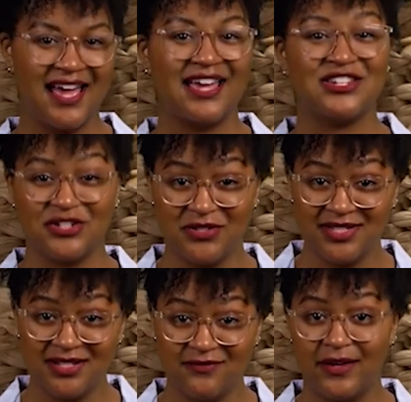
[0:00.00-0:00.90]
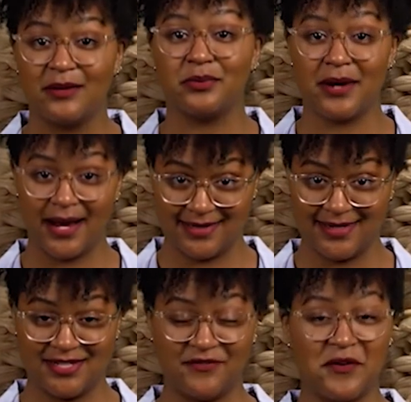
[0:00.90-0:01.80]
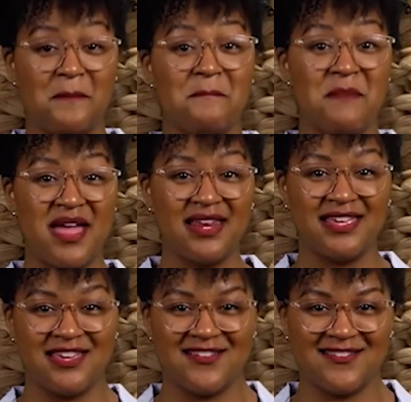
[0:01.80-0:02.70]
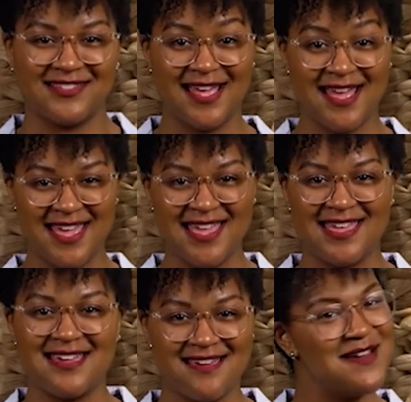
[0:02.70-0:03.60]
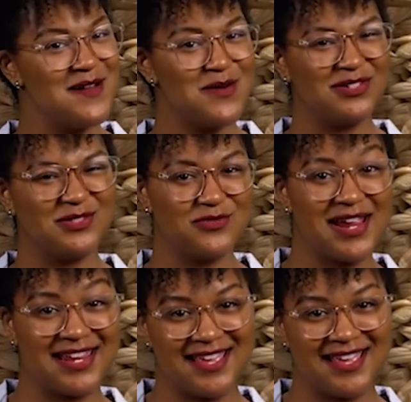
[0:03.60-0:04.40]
and Joseph had practiced for many years. He was ready.